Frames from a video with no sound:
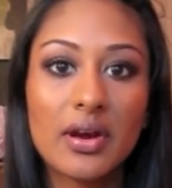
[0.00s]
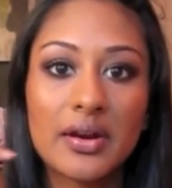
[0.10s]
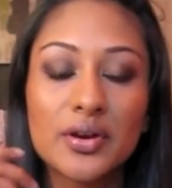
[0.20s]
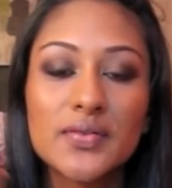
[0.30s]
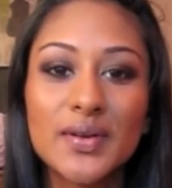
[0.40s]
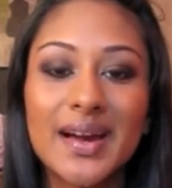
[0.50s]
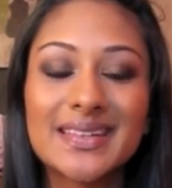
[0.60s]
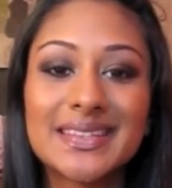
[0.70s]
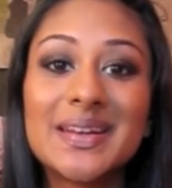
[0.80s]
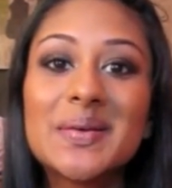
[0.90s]
I don't know if you
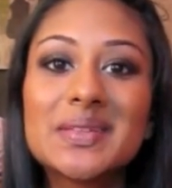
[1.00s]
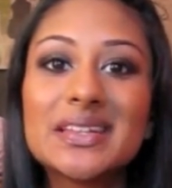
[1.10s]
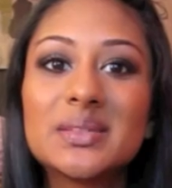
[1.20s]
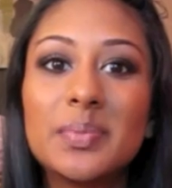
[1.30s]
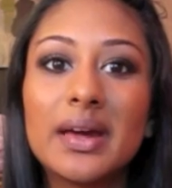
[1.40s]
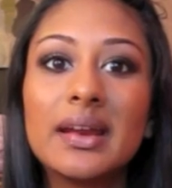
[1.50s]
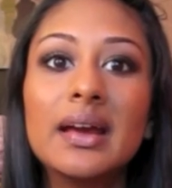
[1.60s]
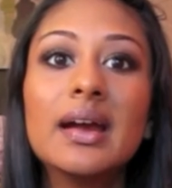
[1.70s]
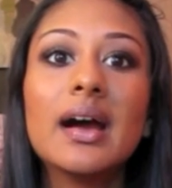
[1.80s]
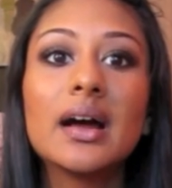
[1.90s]
guys know this, but
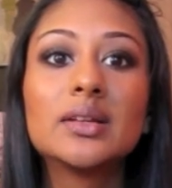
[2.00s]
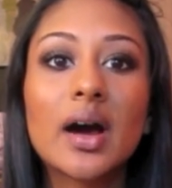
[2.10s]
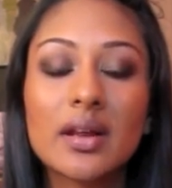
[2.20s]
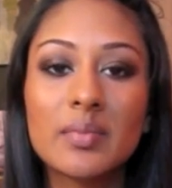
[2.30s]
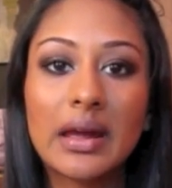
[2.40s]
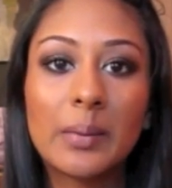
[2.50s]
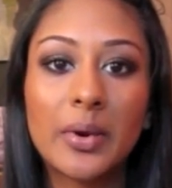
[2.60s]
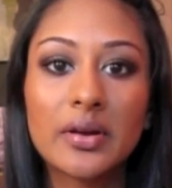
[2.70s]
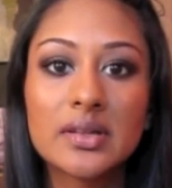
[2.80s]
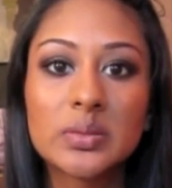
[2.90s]
a lot of makeup
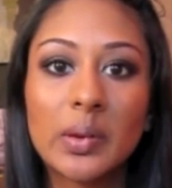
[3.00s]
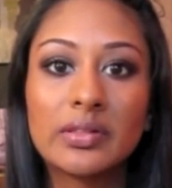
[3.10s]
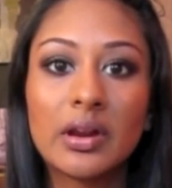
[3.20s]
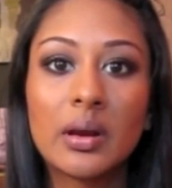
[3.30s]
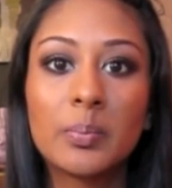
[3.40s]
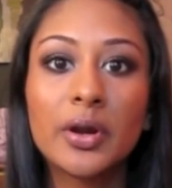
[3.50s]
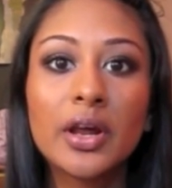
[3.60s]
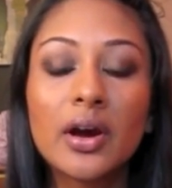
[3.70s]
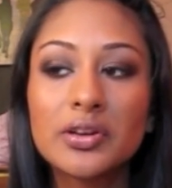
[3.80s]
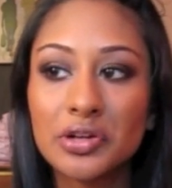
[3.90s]
artists, when they're
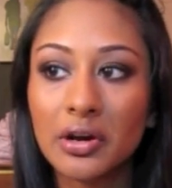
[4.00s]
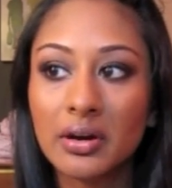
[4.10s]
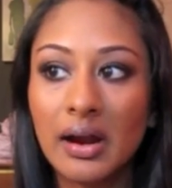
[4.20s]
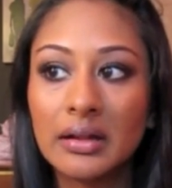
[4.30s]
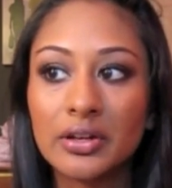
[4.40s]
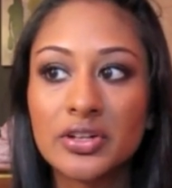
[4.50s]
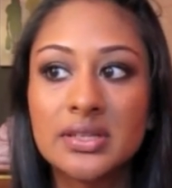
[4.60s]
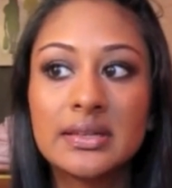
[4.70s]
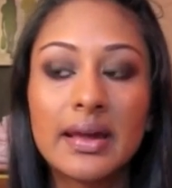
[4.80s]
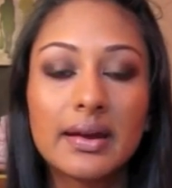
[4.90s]
putting on darker colors
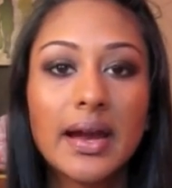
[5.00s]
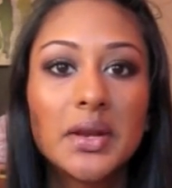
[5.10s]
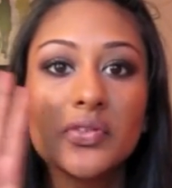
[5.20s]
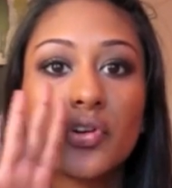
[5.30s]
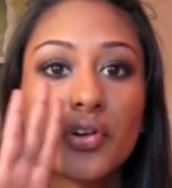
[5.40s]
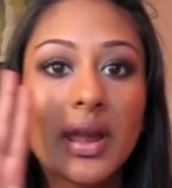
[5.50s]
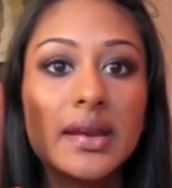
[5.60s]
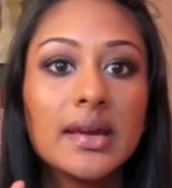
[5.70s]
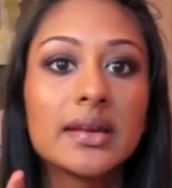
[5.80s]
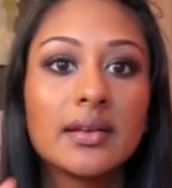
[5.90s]
to get a kind of
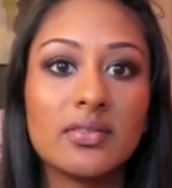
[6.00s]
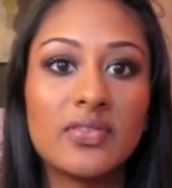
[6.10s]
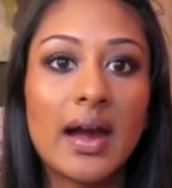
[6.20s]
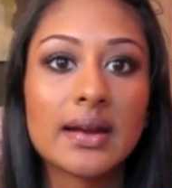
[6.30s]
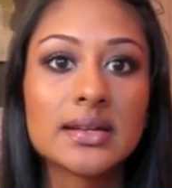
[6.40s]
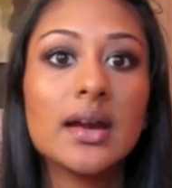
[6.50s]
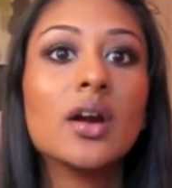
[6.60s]
gradient effect,